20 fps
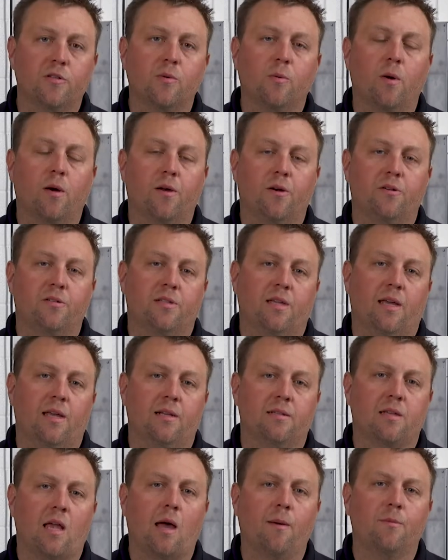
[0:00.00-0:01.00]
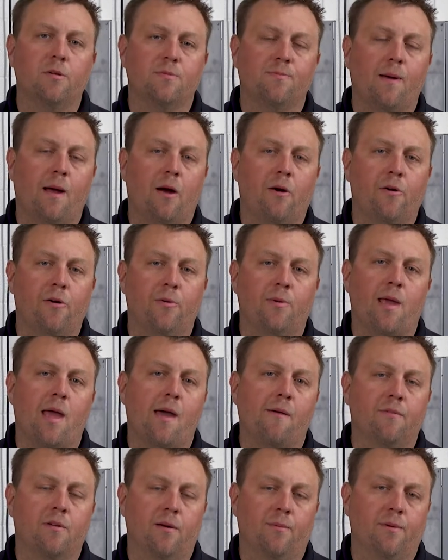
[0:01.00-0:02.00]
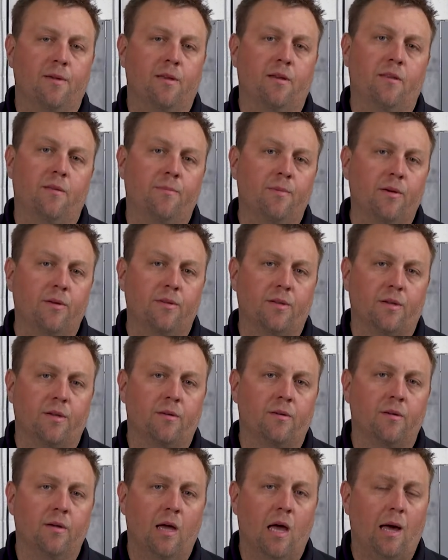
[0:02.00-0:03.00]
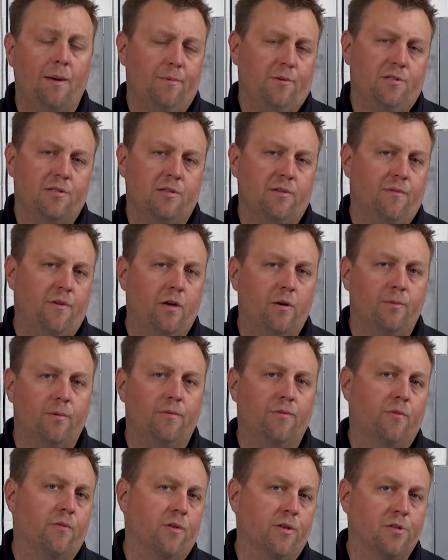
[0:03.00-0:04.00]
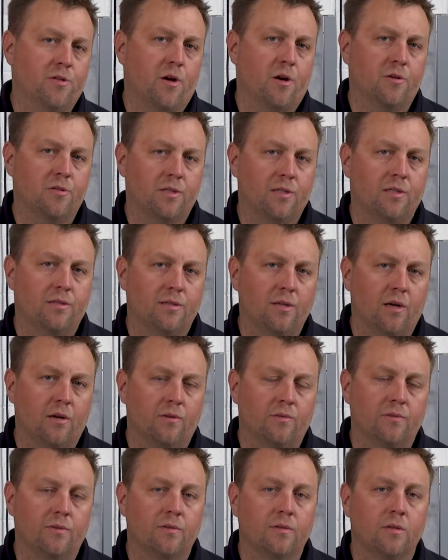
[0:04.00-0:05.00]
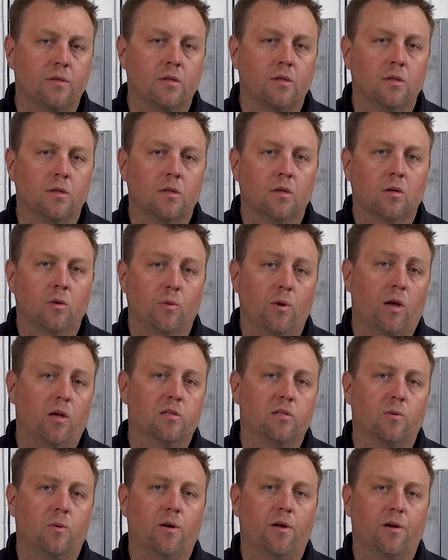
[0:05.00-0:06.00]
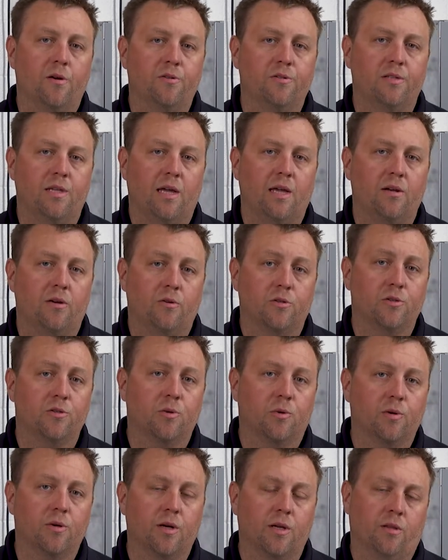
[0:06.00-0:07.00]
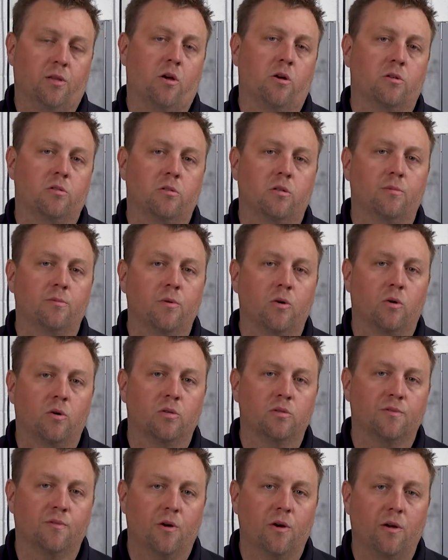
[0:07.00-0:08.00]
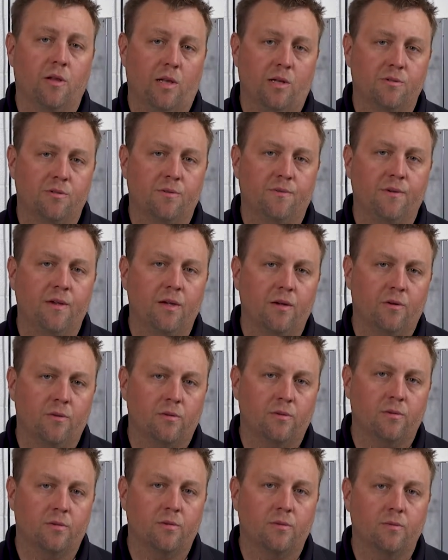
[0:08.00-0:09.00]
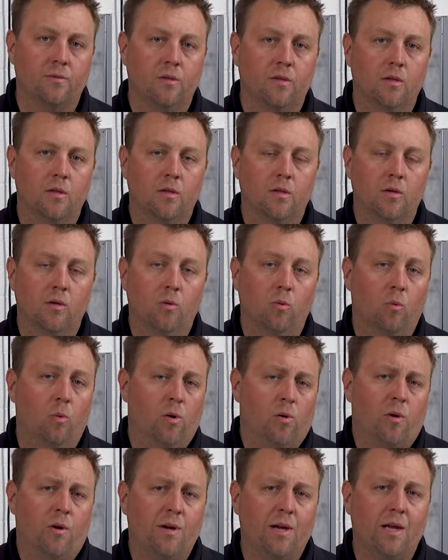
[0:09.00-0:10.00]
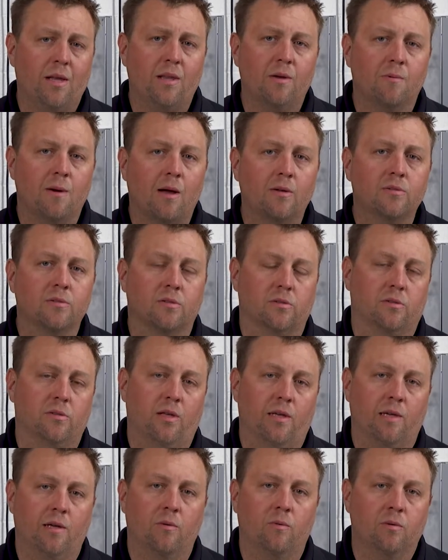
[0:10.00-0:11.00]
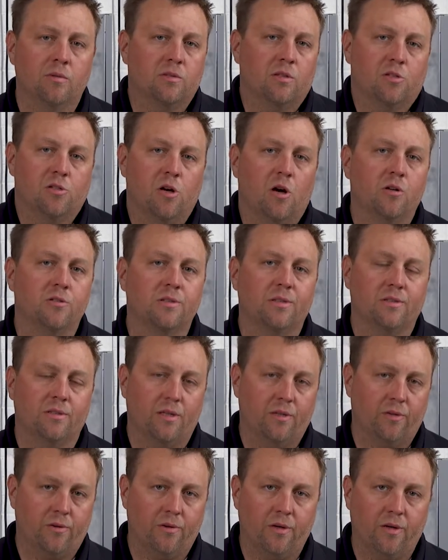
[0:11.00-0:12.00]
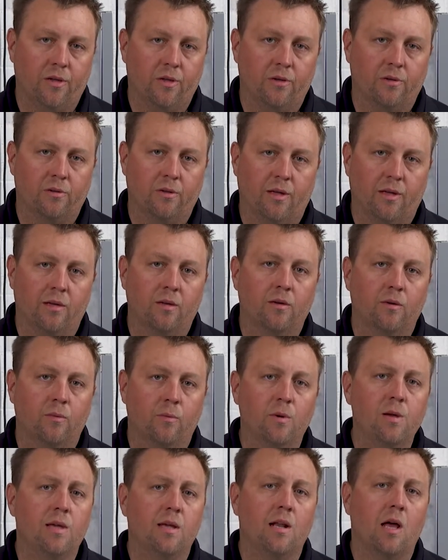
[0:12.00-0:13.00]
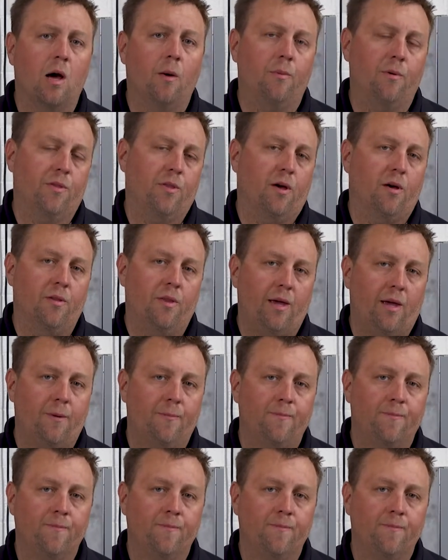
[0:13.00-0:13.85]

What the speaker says: thing we want to understand is how much power do we have coming into the building? How much is available for the charging itself? We also want to understand our short and long-term goals for our electric vehicles. What do our daily routes look like? What's the charging cycle going to look like? We can help with all that.